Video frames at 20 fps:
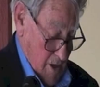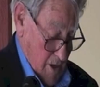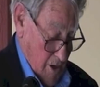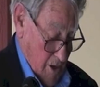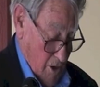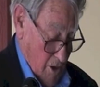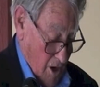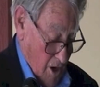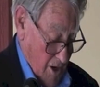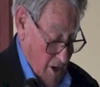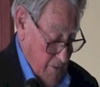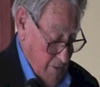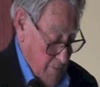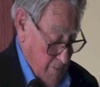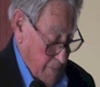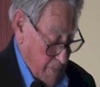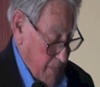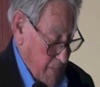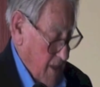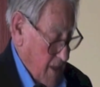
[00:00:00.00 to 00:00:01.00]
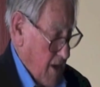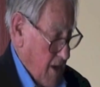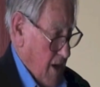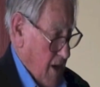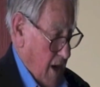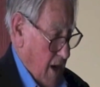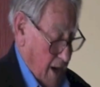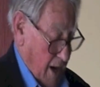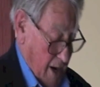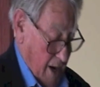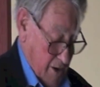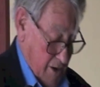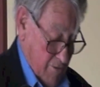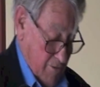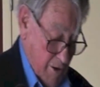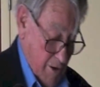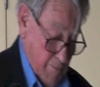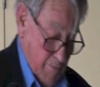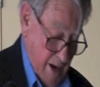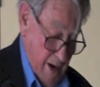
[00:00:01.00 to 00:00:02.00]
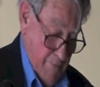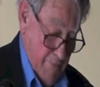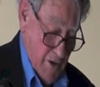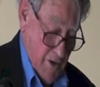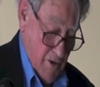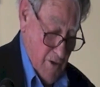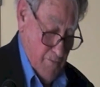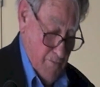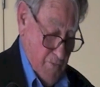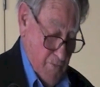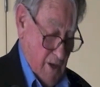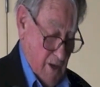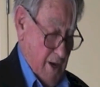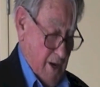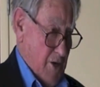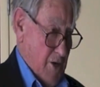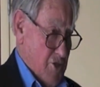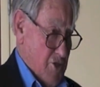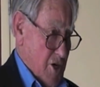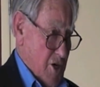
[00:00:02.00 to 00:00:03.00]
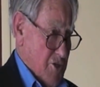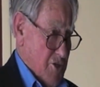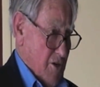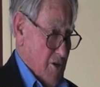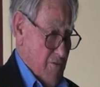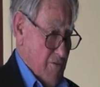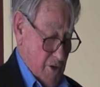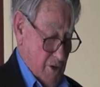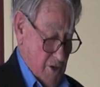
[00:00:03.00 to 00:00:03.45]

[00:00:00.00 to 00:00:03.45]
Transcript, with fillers: in Holland. And Group Captain Len Cheshire,